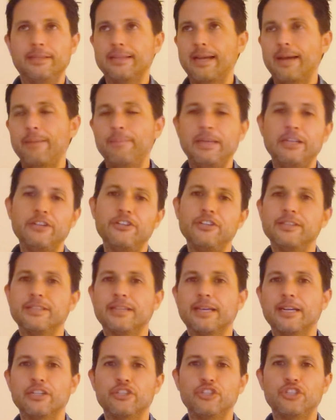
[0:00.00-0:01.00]
does that mean
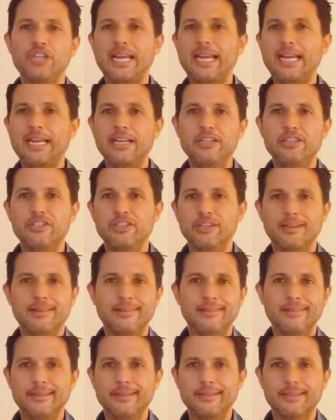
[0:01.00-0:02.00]
she's going to change
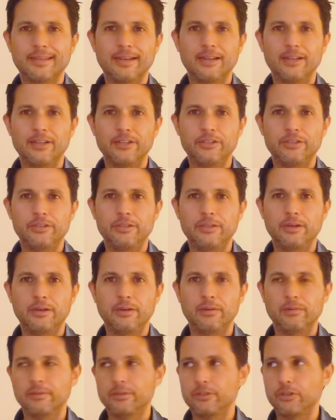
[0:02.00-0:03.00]
and she's going to, you
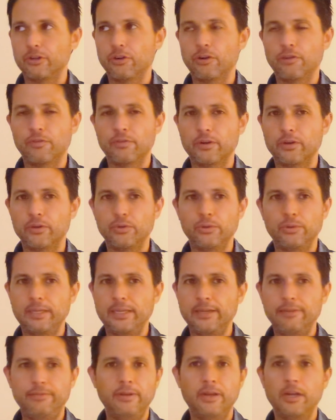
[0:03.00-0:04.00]
know, turn over a new
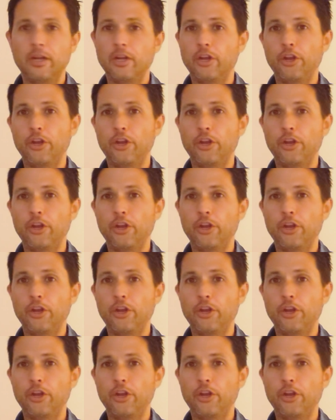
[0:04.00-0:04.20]
leaf?